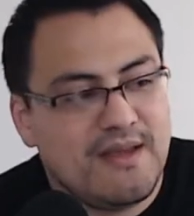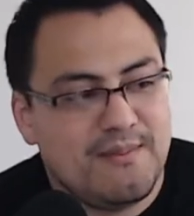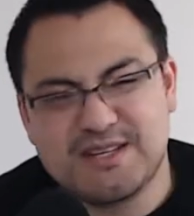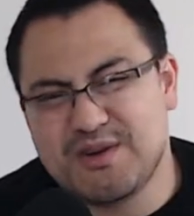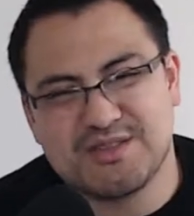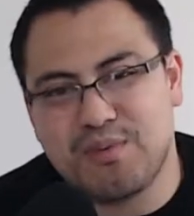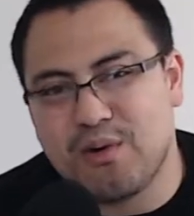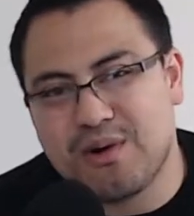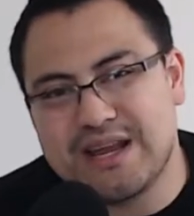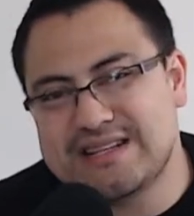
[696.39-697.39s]
Baseball's
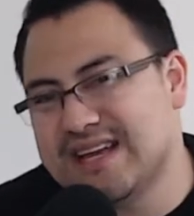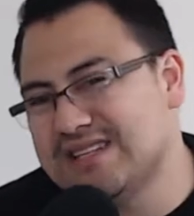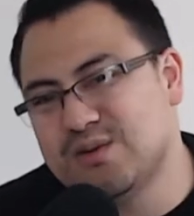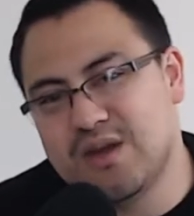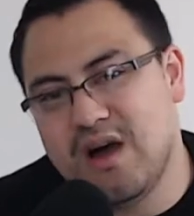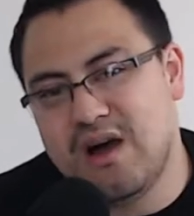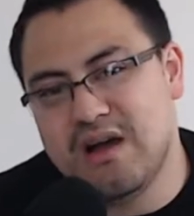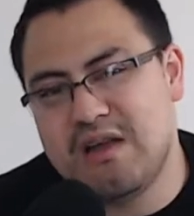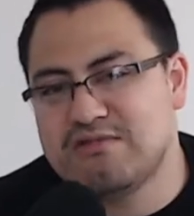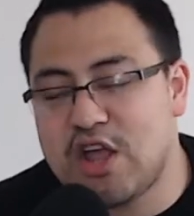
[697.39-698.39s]
boring, takes too long.
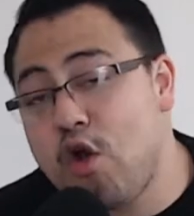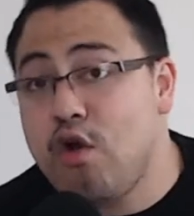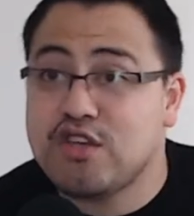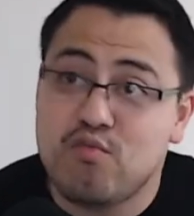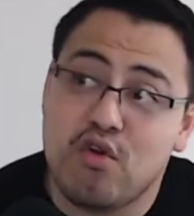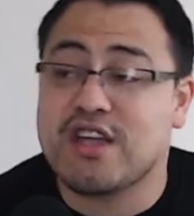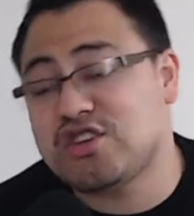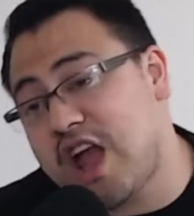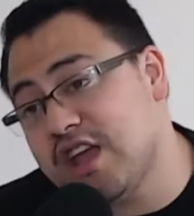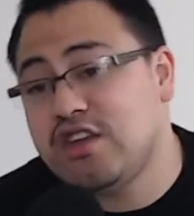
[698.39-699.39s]
Everyone's like, oh, yeah, it's more
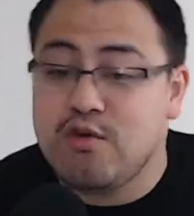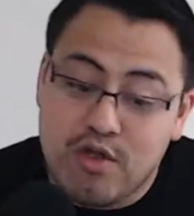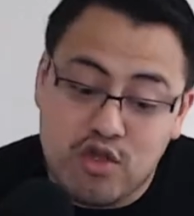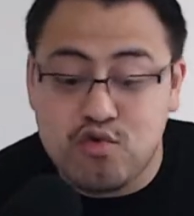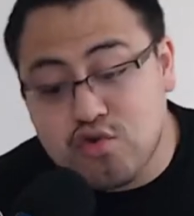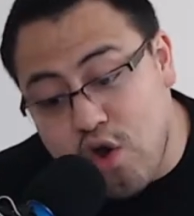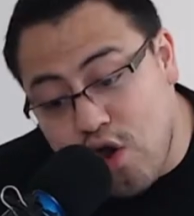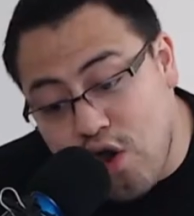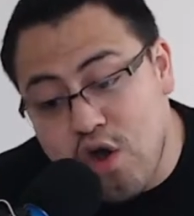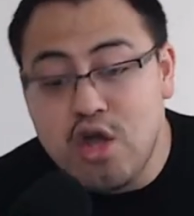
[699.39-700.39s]
exciting when you
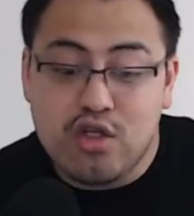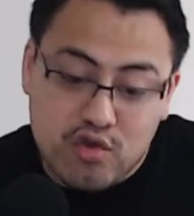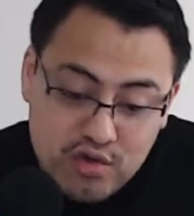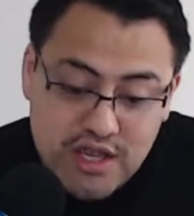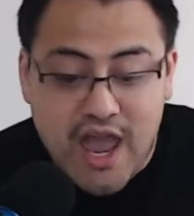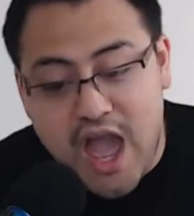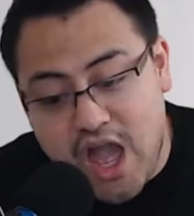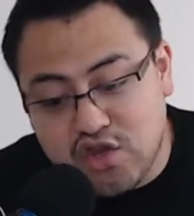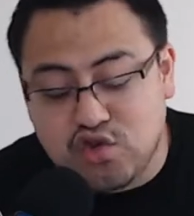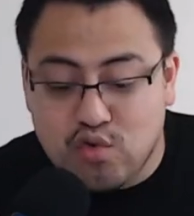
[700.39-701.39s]
go to the
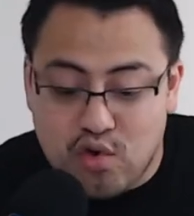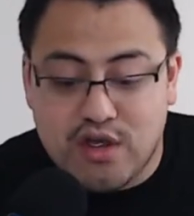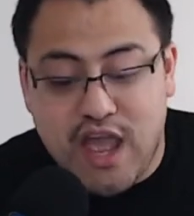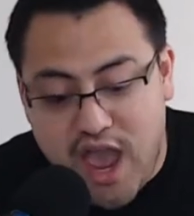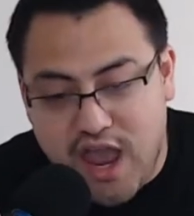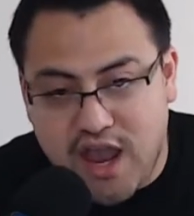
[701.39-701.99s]
actual game.